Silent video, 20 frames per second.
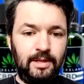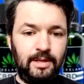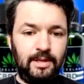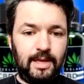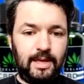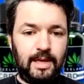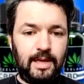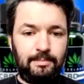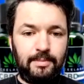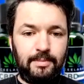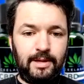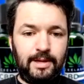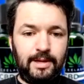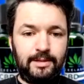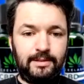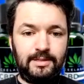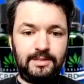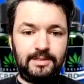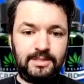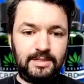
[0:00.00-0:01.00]
And
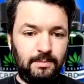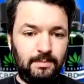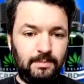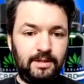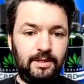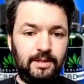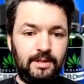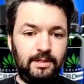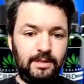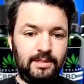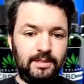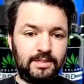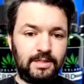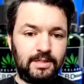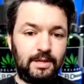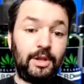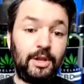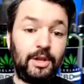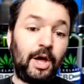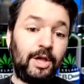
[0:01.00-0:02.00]
CBD is a
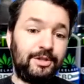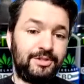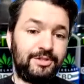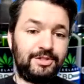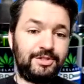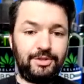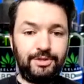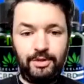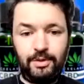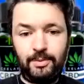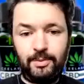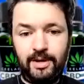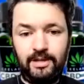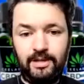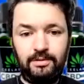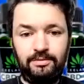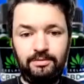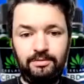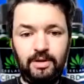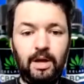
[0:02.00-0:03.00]

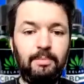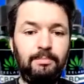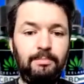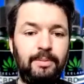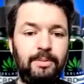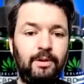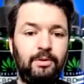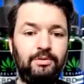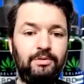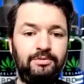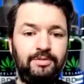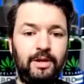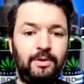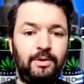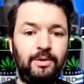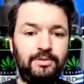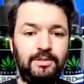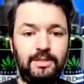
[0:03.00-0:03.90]
non-psychoactive compound found